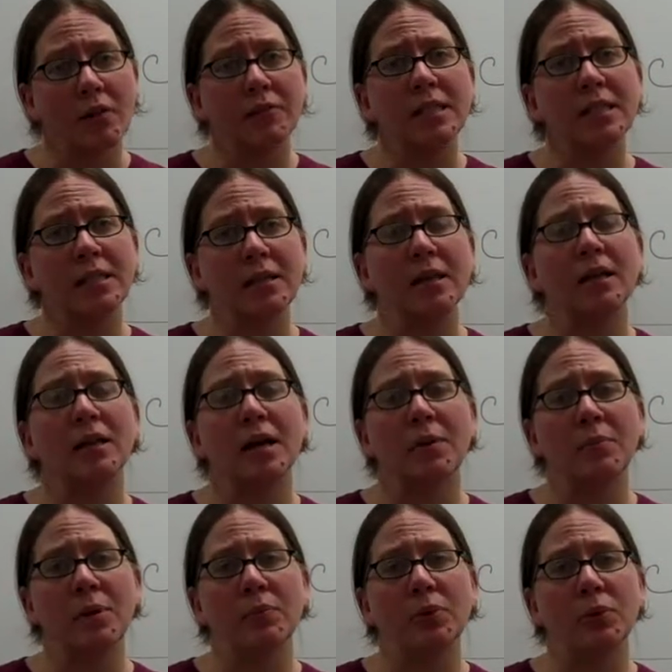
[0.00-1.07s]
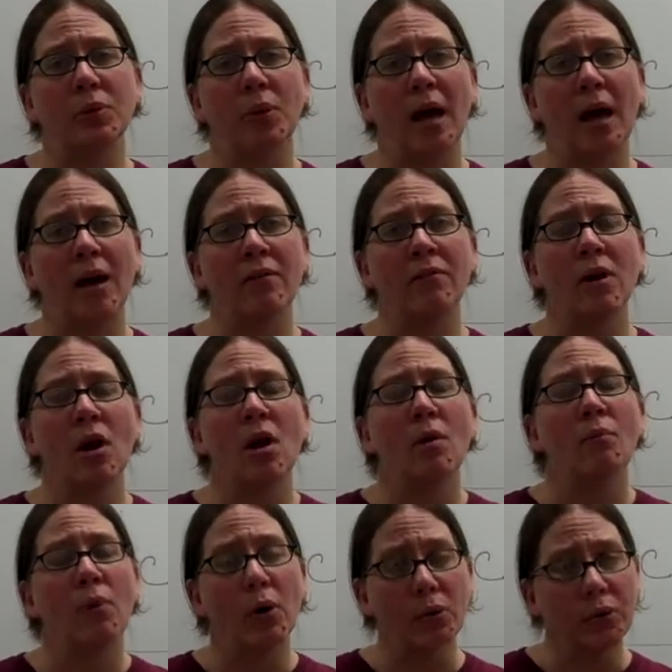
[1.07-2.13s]
often see a lot of people who have
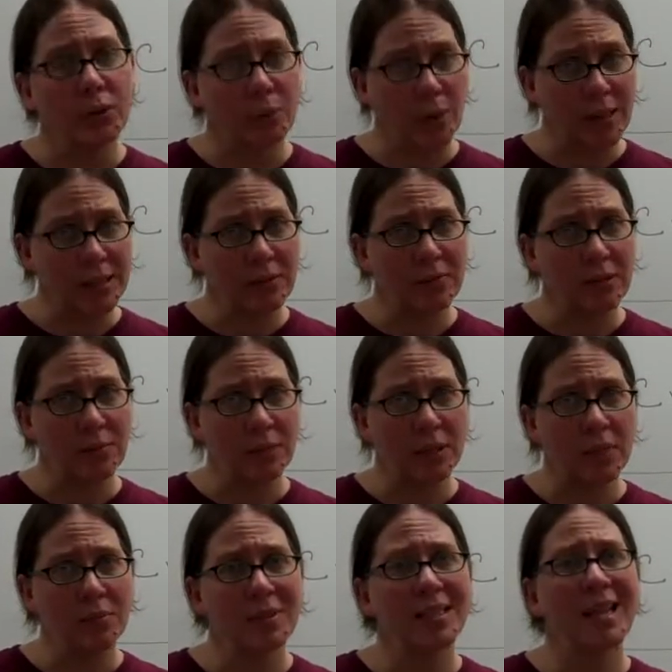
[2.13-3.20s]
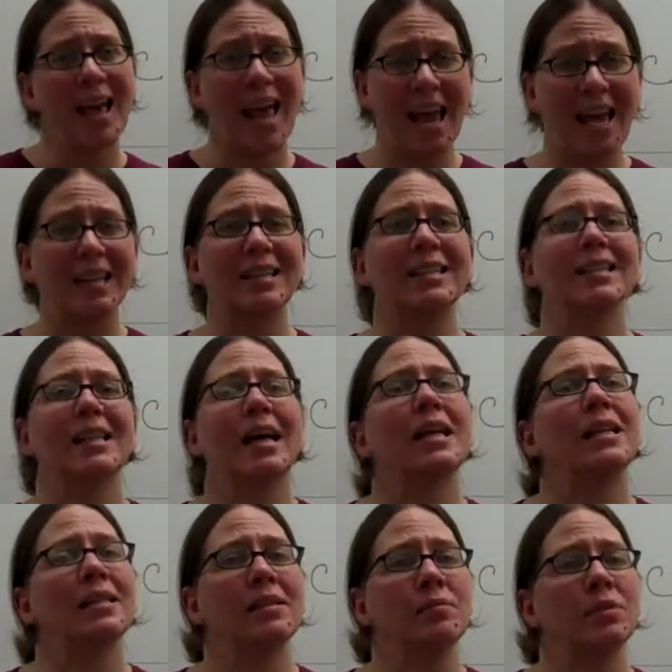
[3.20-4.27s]
both depressive symptoms and
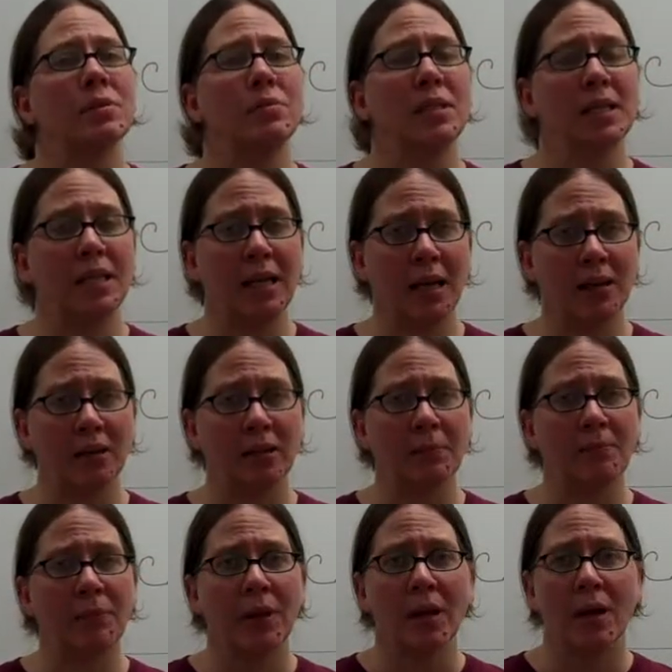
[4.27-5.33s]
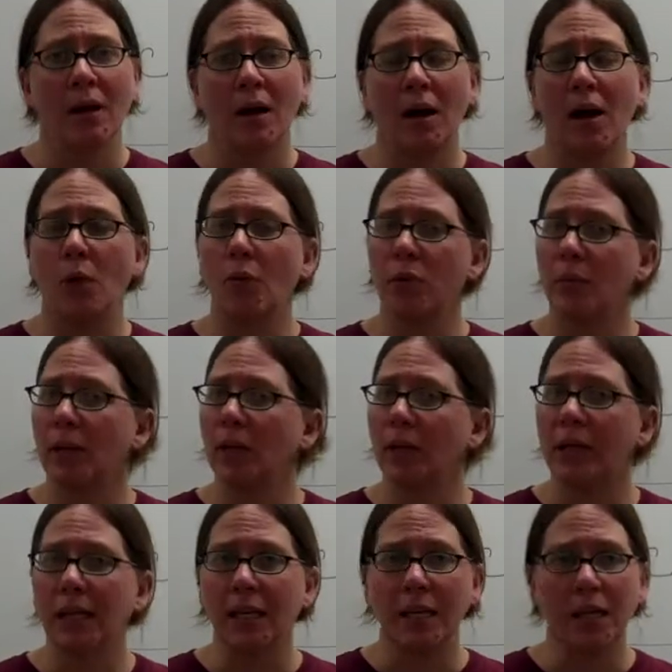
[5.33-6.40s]
anxiety symptoms together. When we
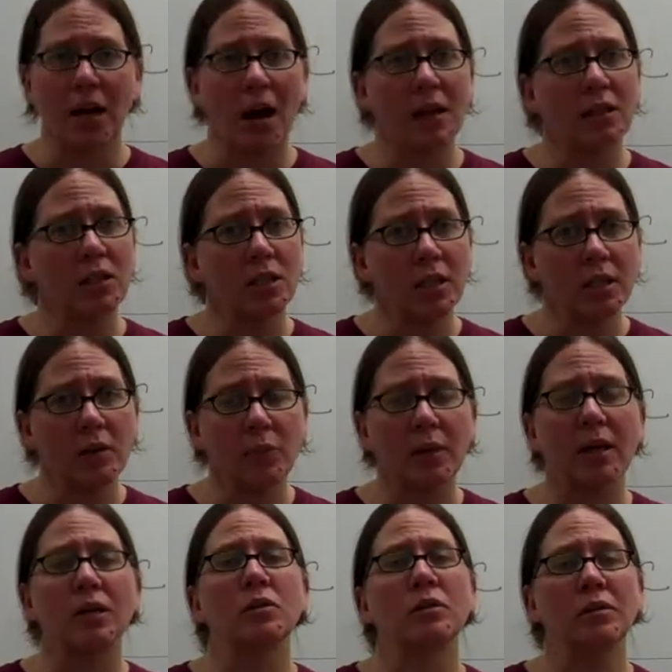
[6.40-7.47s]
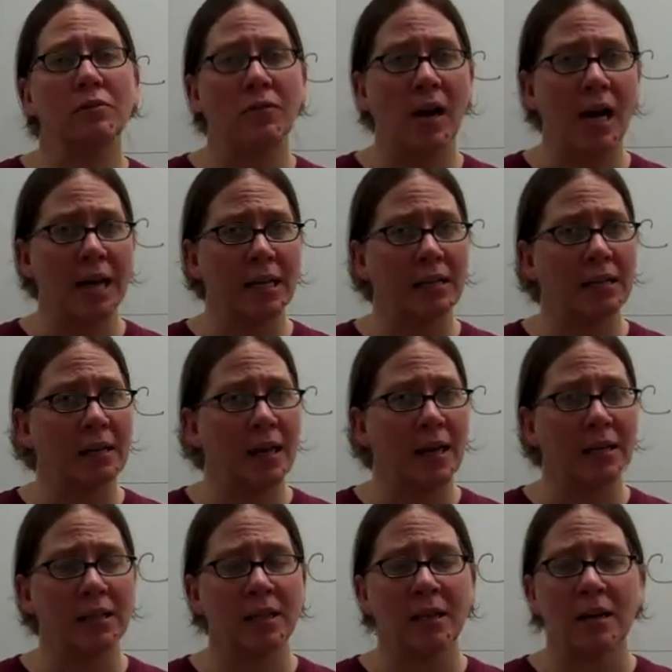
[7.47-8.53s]
look at etiology, we actually find
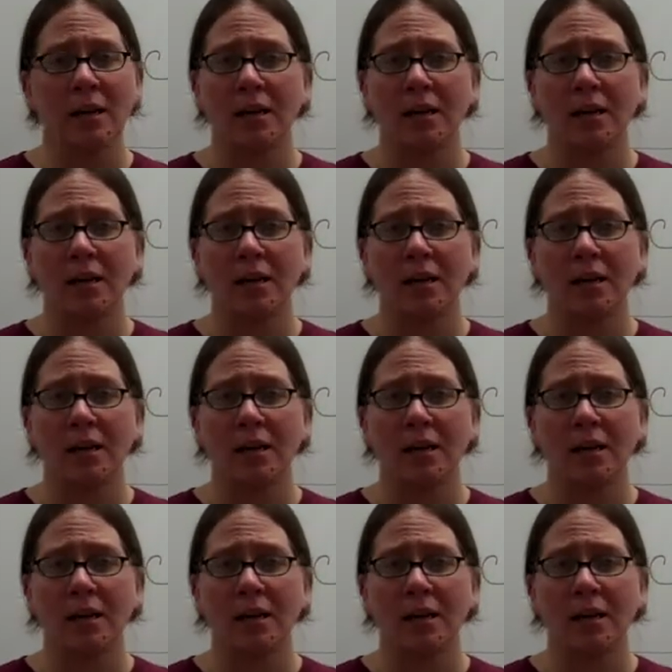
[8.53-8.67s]
that